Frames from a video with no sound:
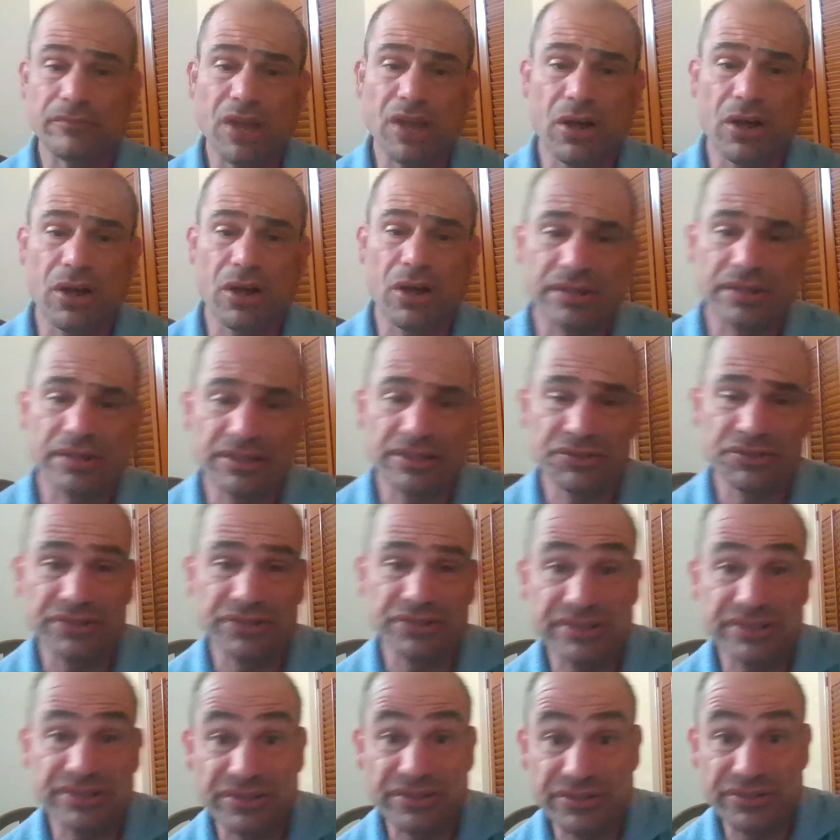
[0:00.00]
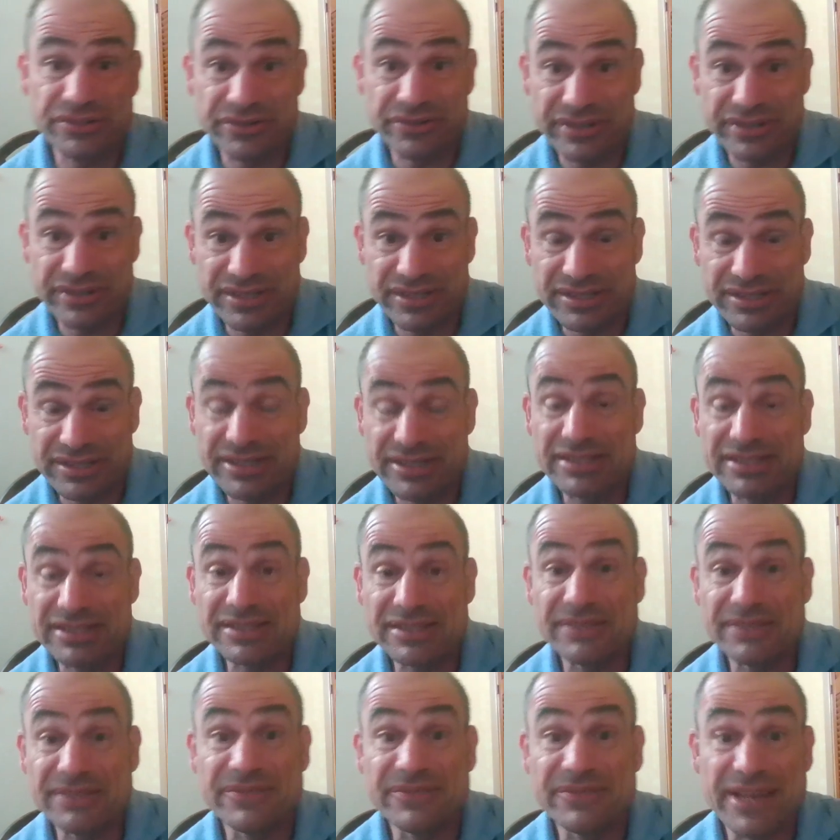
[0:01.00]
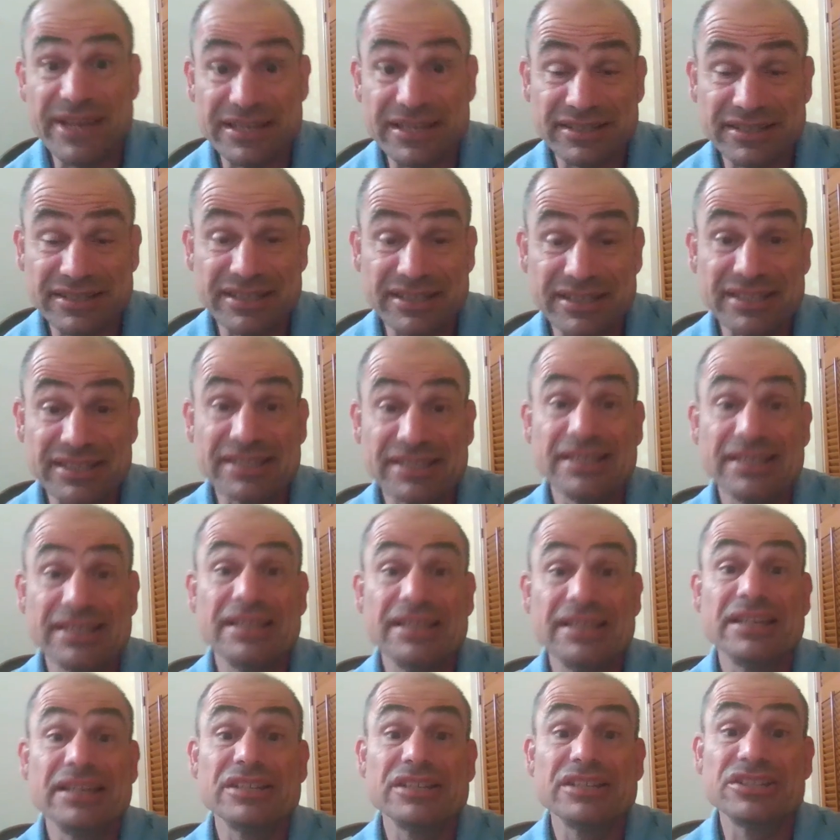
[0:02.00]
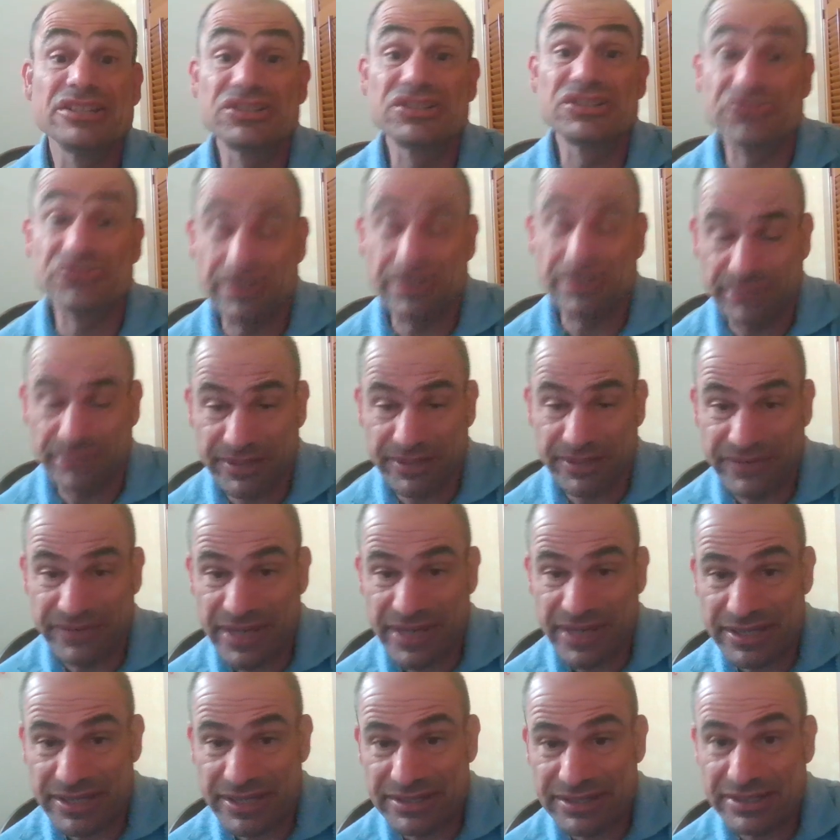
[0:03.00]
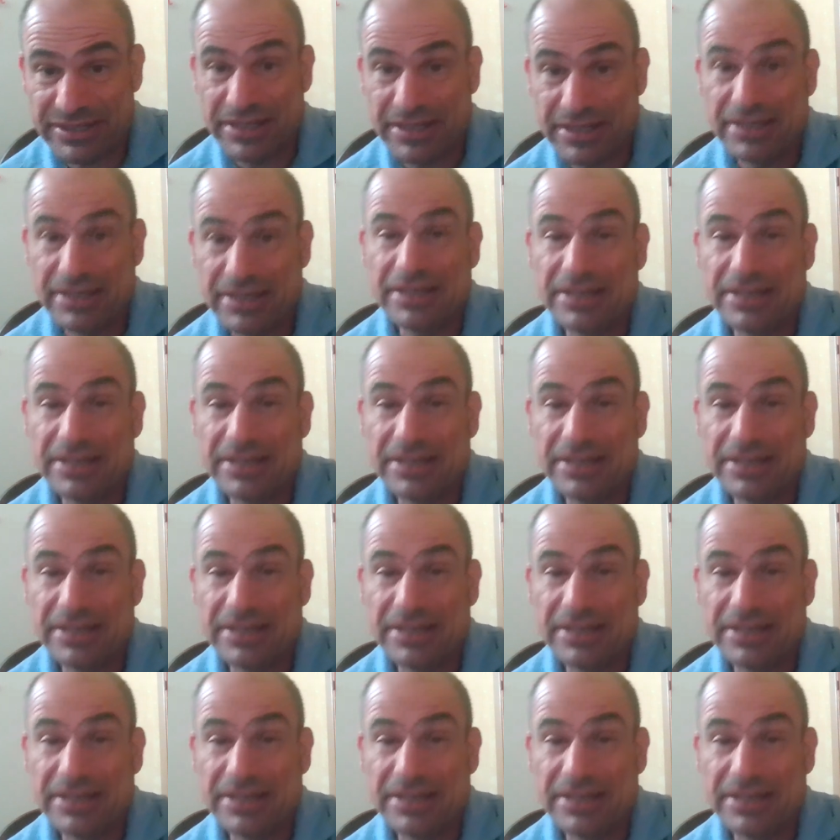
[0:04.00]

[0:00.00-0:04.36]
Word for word: All countries are doing this. It's advancing extremely fast.